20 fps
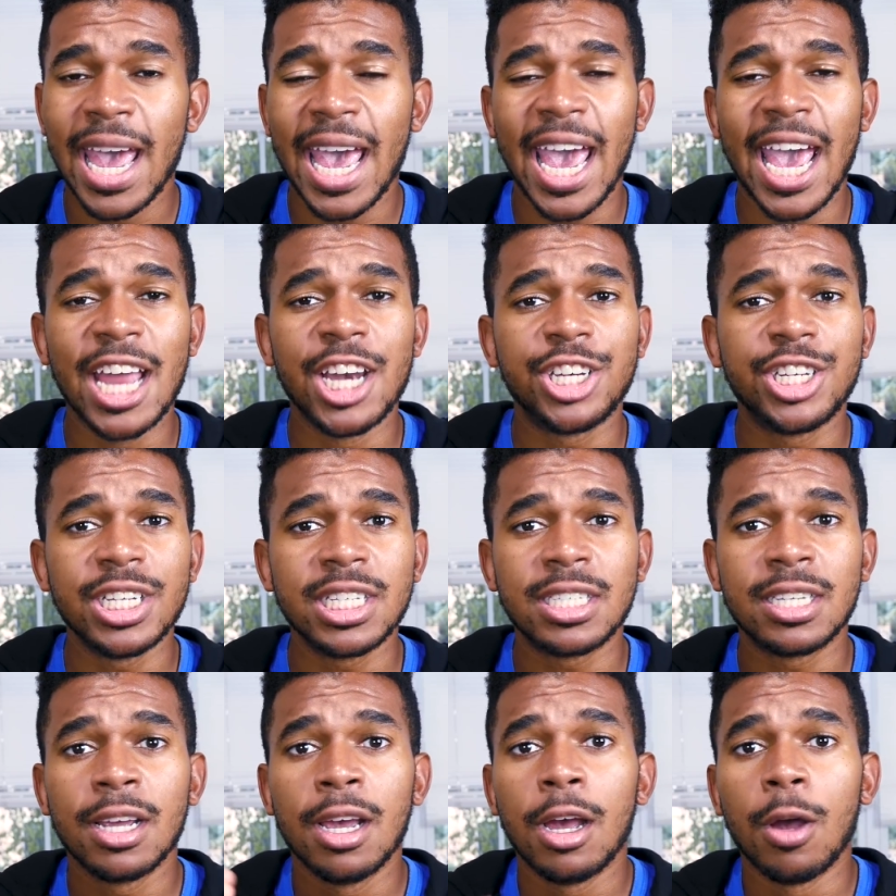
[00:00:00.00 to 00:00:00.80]
and
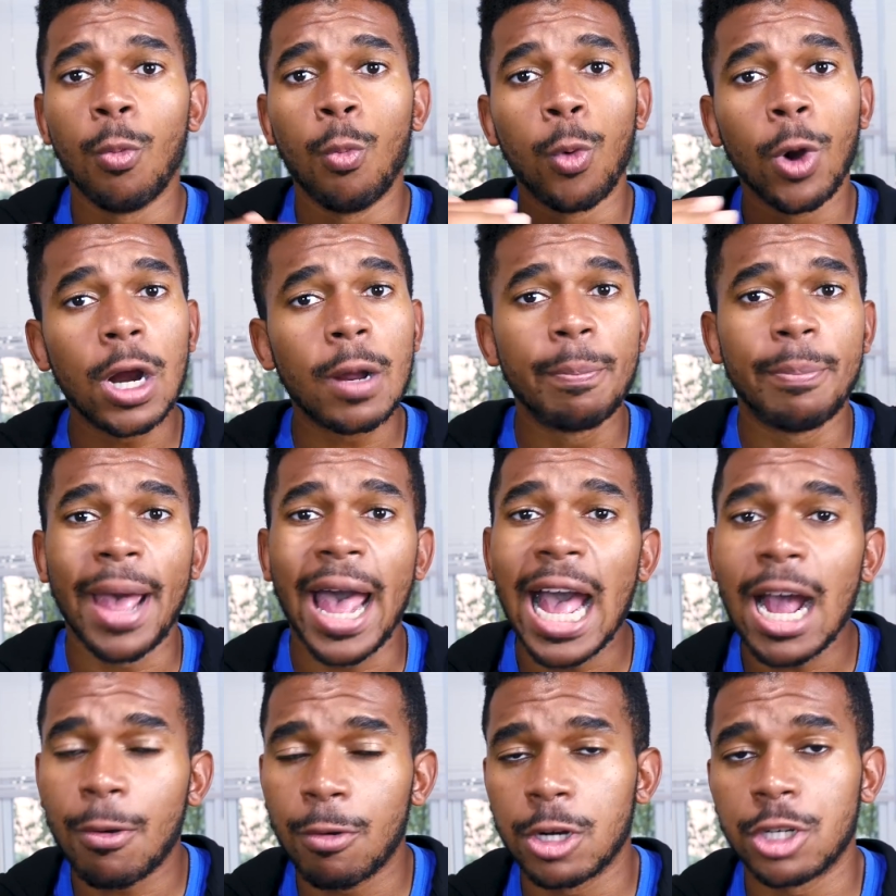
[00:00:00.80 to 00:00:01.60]
just work
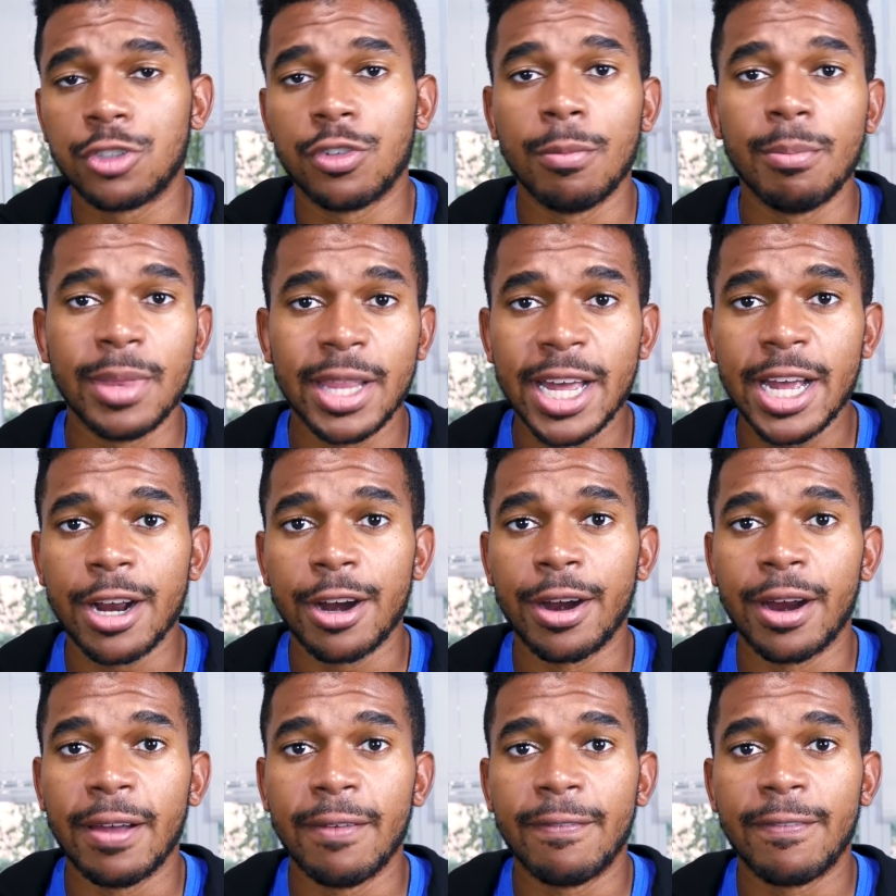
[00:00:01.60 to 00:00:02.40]
backwards from
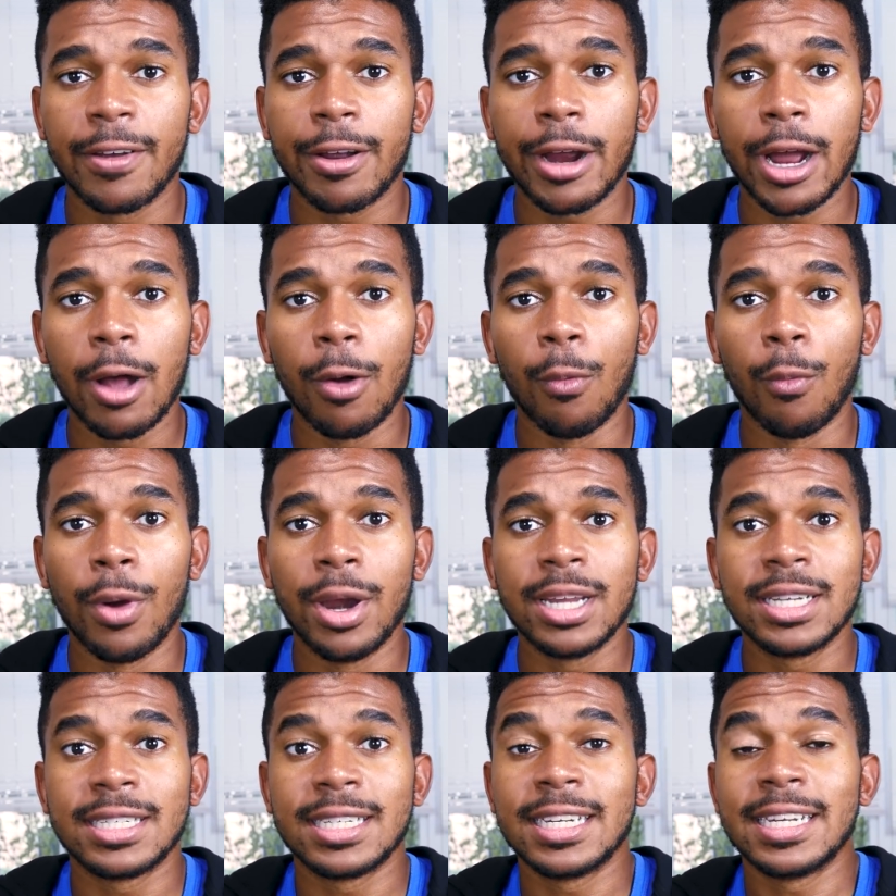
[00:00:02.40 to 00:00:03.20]
there and figure out
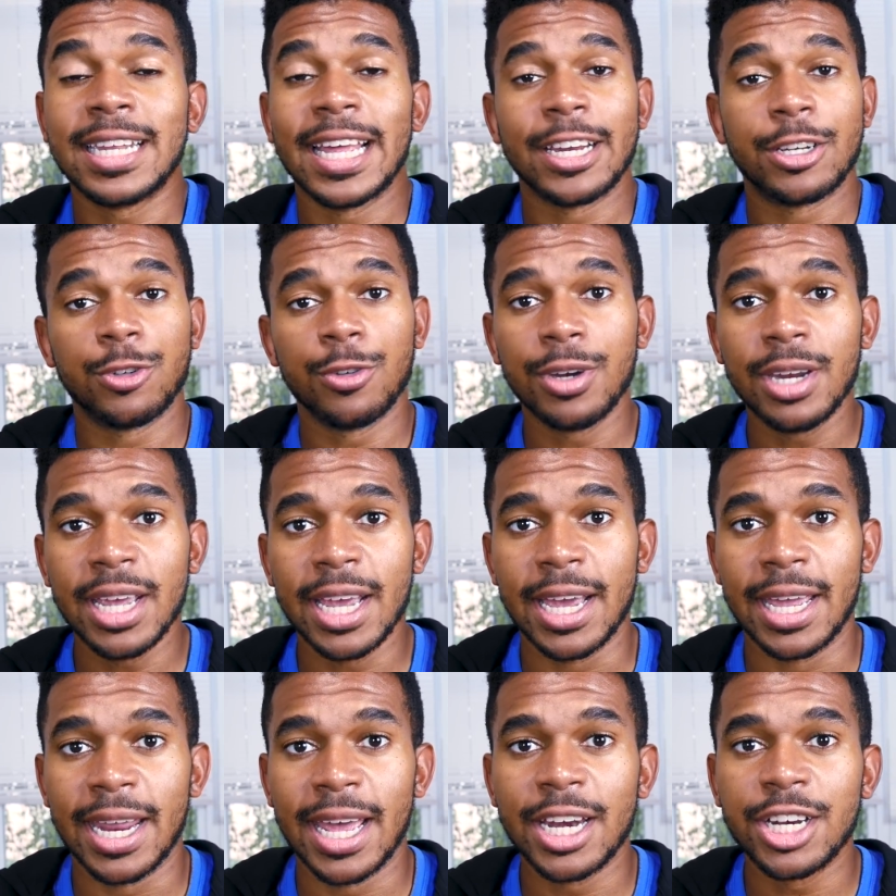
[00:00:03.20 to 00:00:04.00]
what is it that you
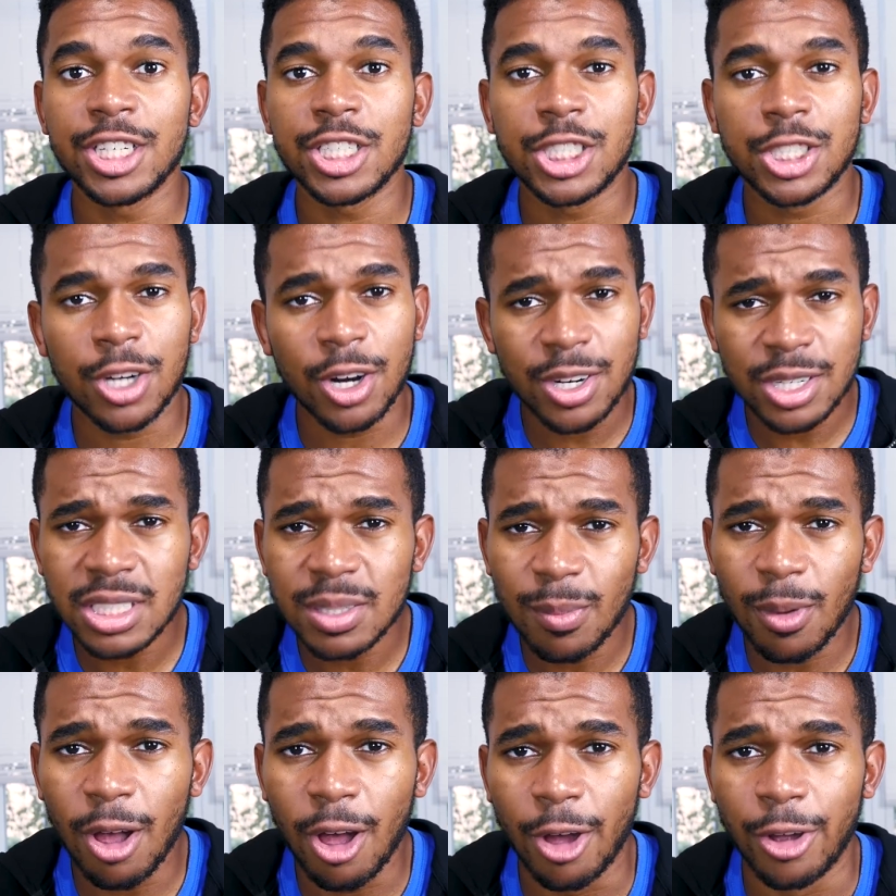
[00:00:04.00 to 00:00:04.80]
need and just start
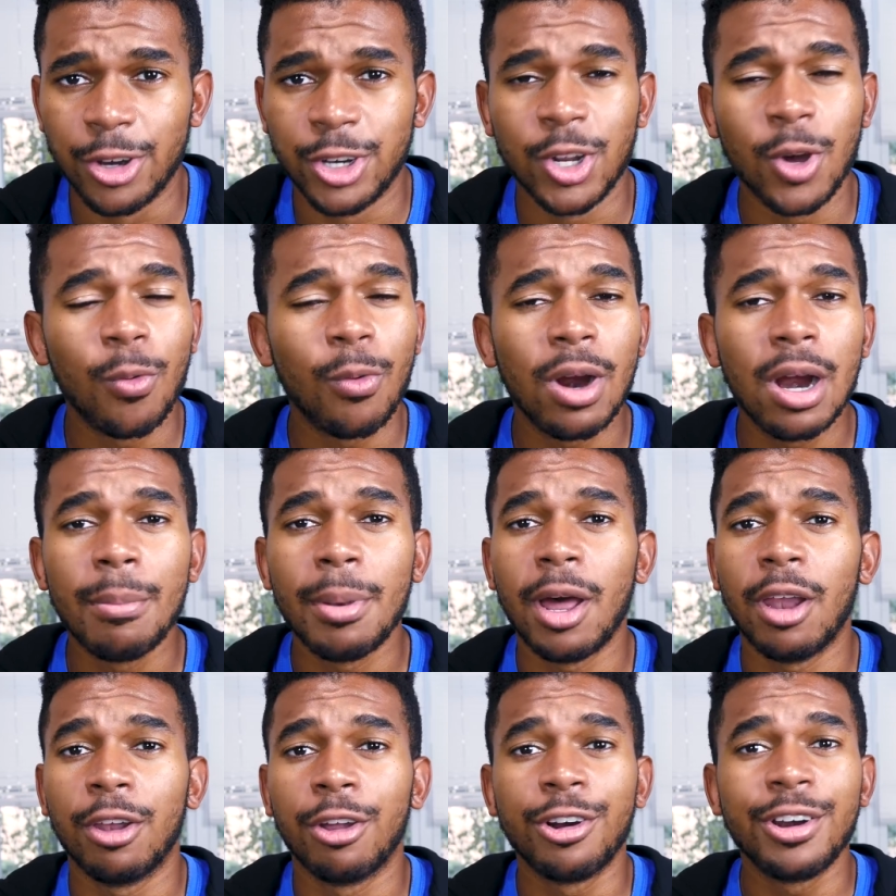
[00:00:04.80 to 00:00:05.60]
small. Don't worry
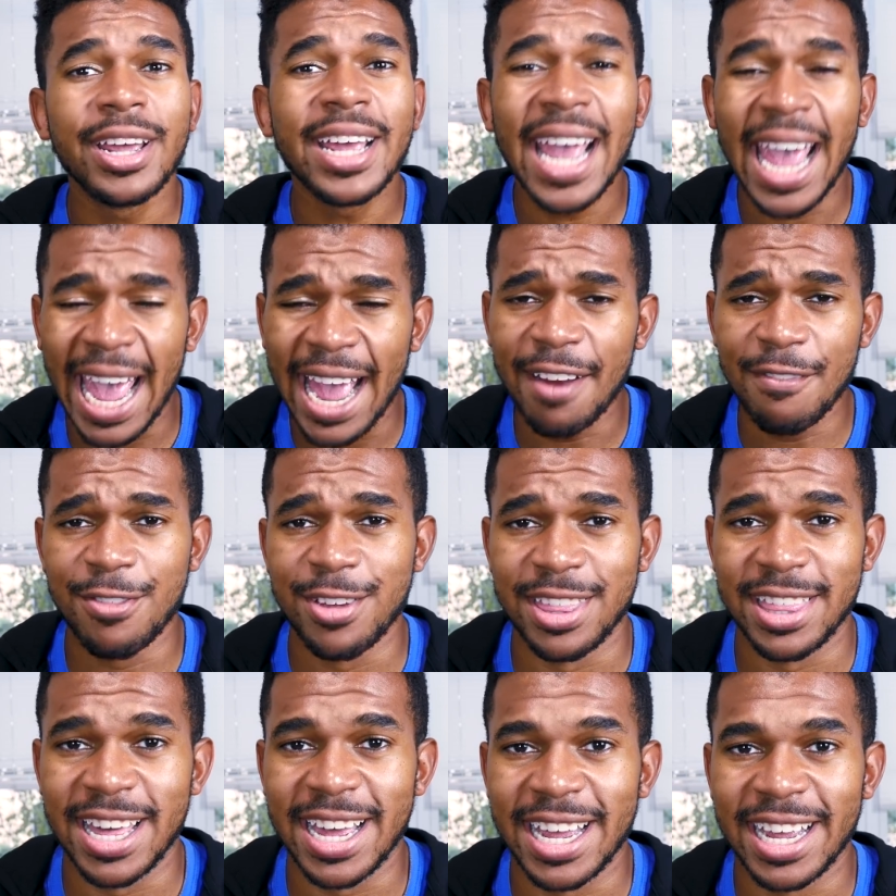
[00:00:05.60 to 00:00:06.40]
about learning
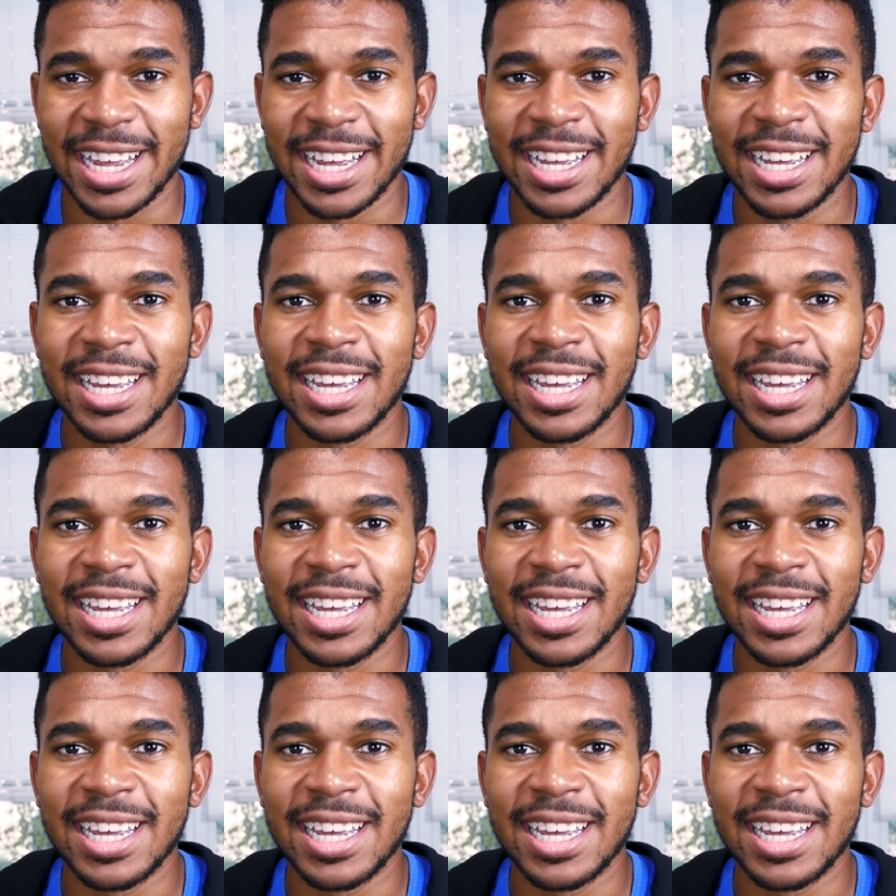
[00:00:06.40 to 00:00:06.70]
everything.